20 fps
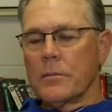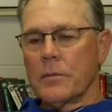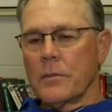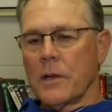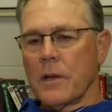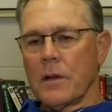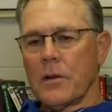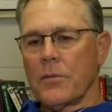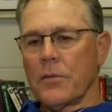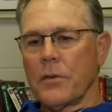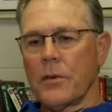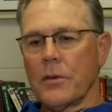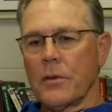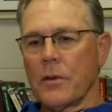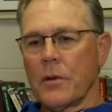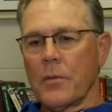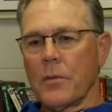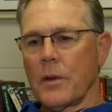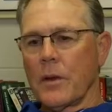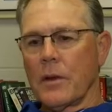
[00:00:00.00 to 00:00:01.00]
No, not if
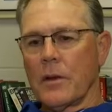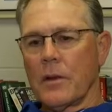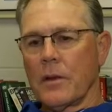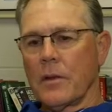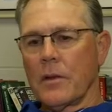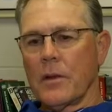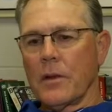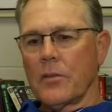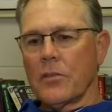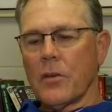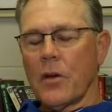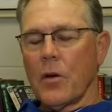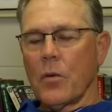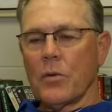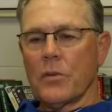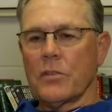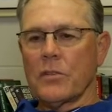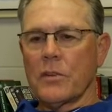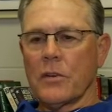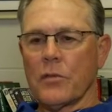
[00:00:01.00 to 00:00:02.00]
you're I mean, it's
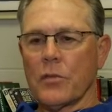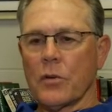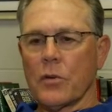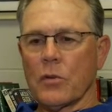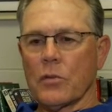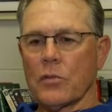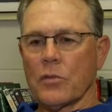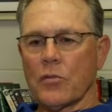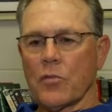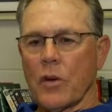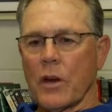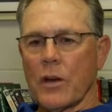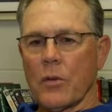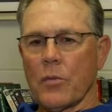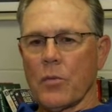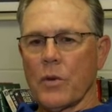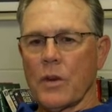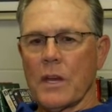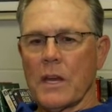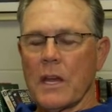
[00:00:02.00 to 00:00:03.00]
always difficult to try to
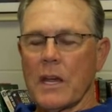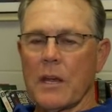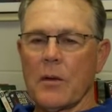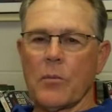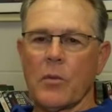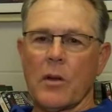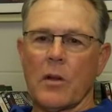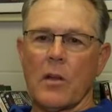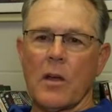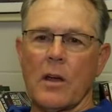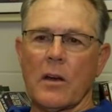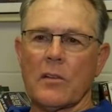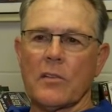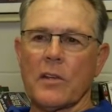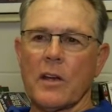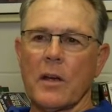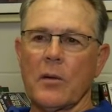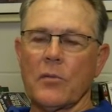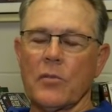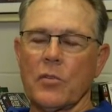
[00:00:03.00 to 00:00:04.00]
regain, but a lot of
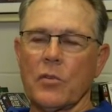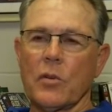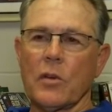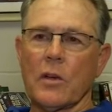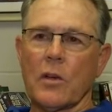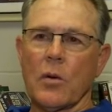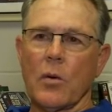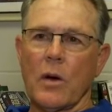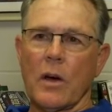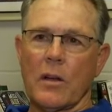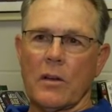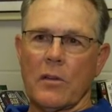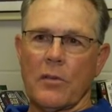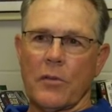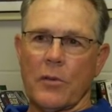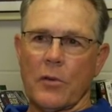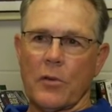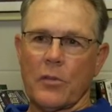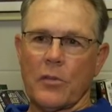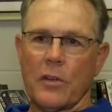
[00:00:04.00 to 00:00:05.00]
times you can go out in the
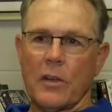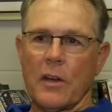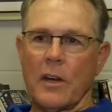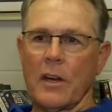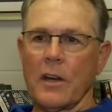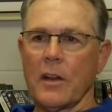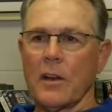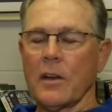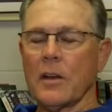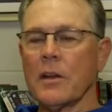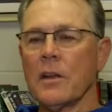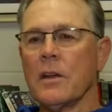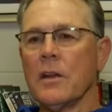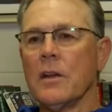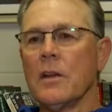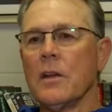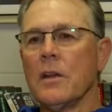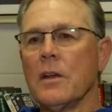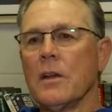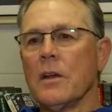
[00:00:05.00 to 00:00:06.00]
first inning
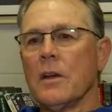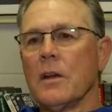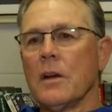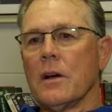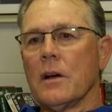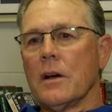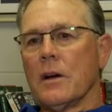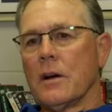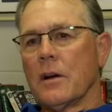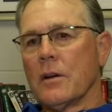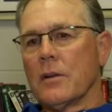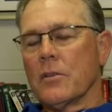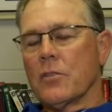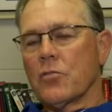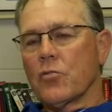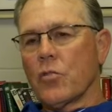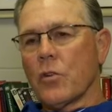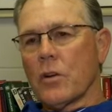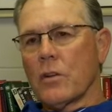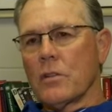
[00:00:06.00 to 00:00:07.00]
and
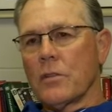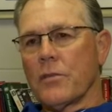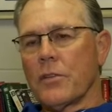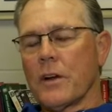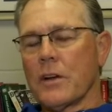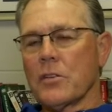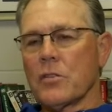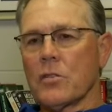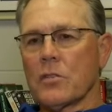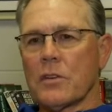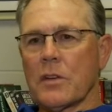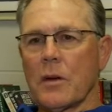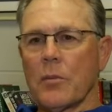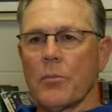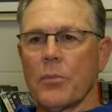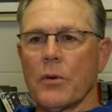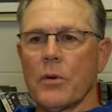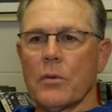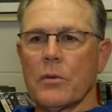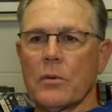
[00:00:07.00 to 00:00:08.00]
struggle to find your
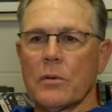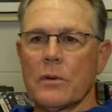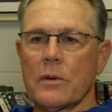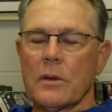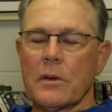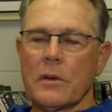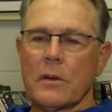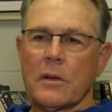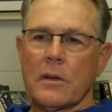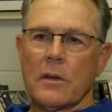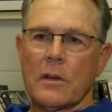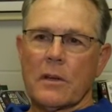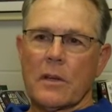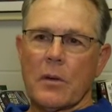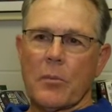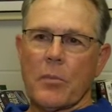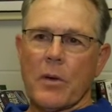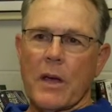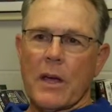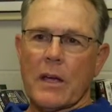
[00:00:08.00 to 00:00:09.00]
tempo and
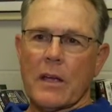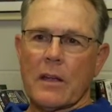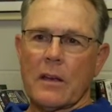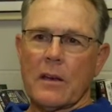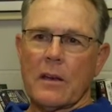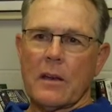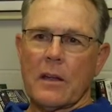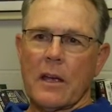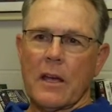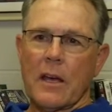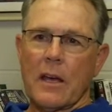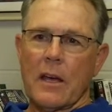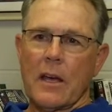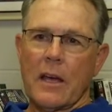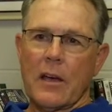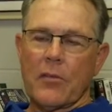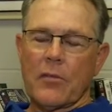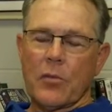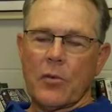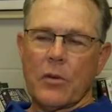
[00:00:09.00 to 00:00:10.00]
get back and
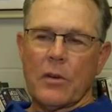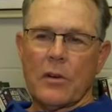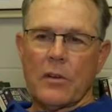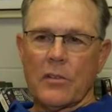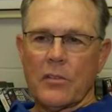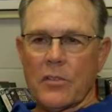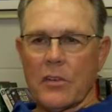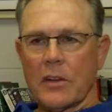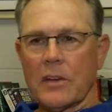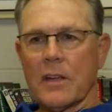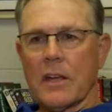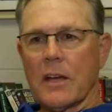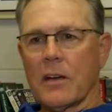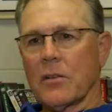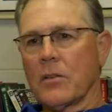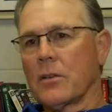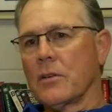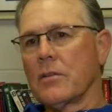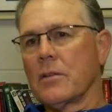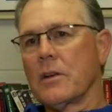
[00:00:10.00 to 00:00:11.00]
after it and sit
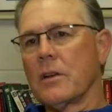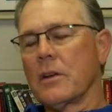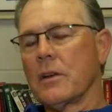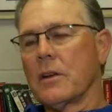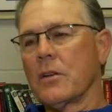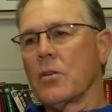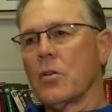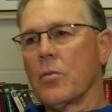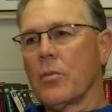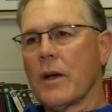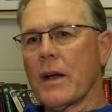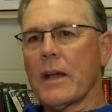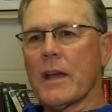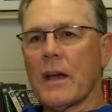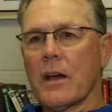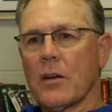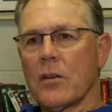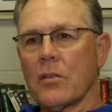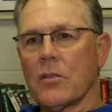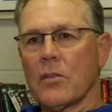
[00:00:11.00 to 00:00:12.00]
down and then go back
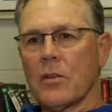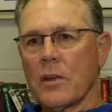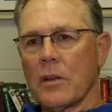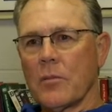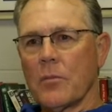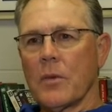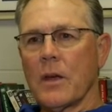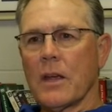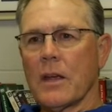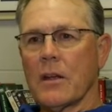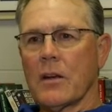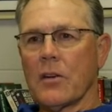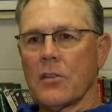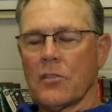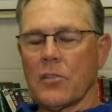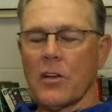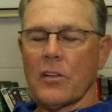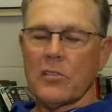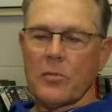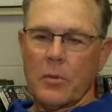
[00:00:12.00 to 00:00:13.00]
out and make an
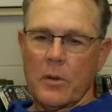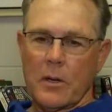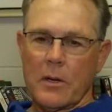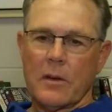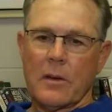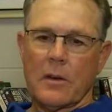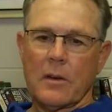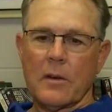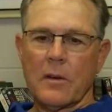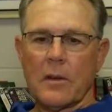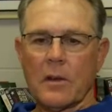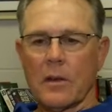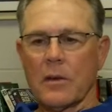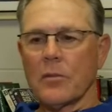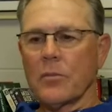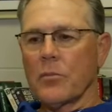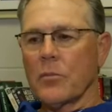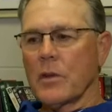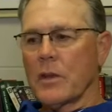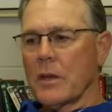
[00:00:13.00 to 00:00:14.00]
adjustment
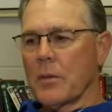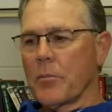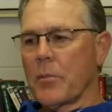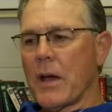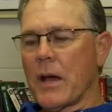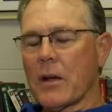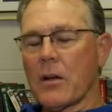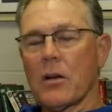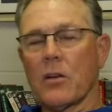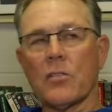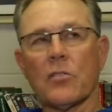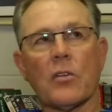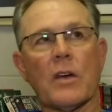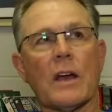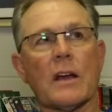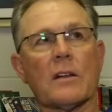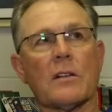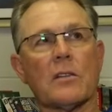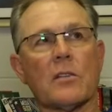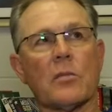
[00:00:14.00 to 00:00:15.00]
and get back on
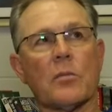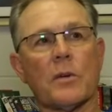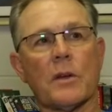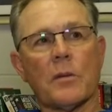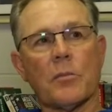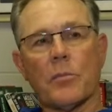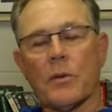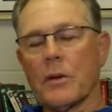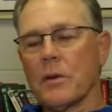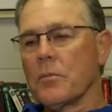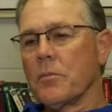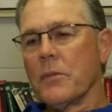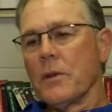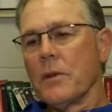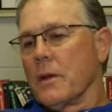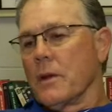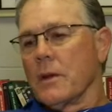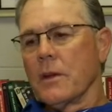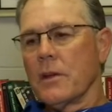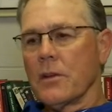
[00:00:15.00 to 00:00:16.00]
track a little bit. But
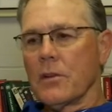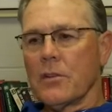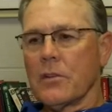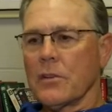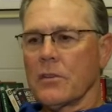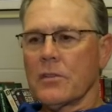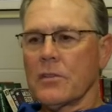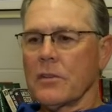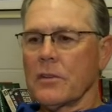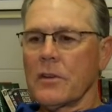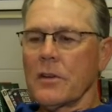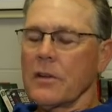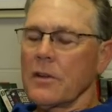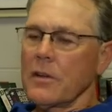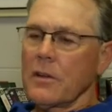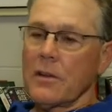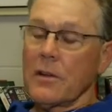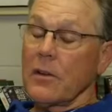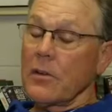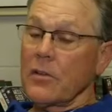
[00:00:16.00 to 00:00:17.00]
it just
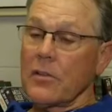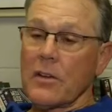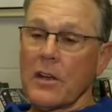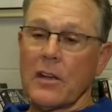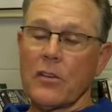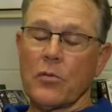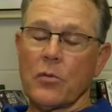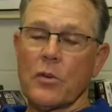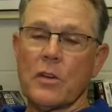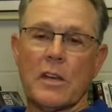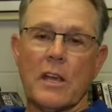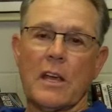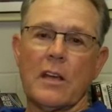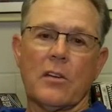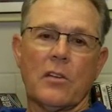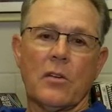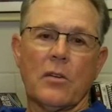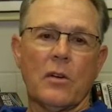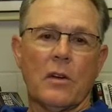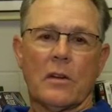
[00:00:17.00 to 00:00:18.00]
and there's days where you
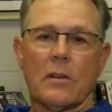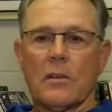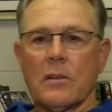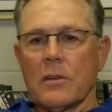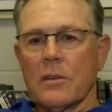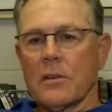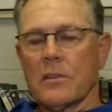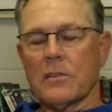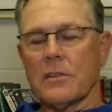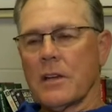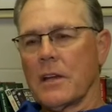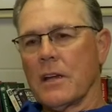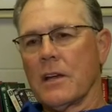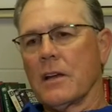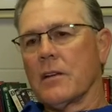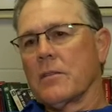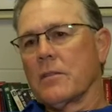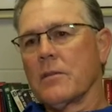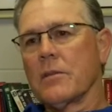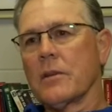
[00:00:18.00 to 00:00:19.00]
can't do it. You just
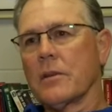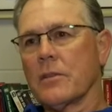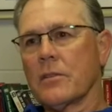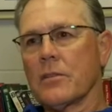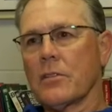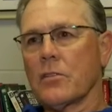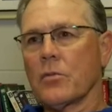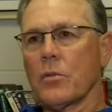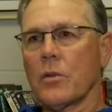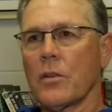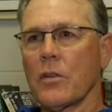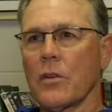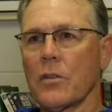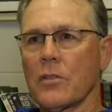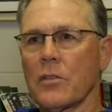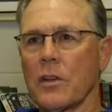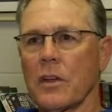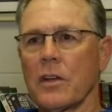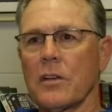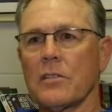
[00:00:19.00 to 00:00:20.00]
can't. And it's just one of
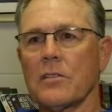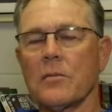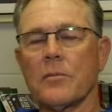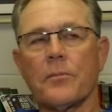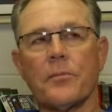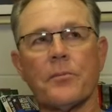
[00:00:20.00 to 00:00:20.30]
those days.